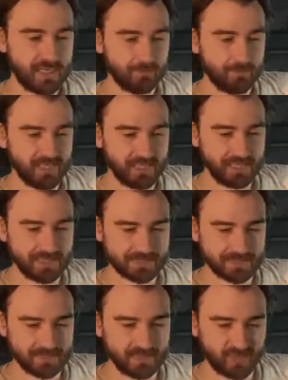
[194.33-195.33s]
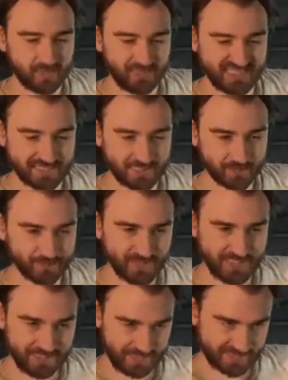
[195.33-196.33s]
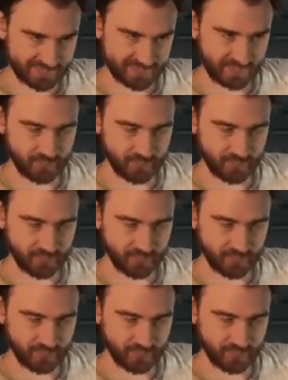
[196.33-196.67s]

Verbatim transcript: Amazing. I'm gonna play this now in case it's